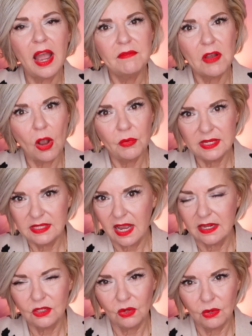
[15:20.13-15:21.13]
I've always
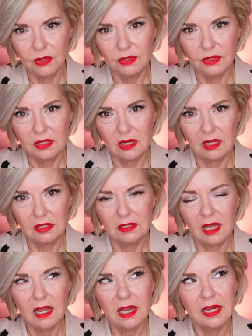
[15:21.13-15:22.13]
had to order it
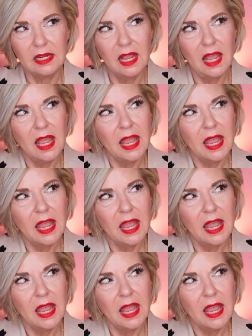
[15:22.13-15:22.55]
online.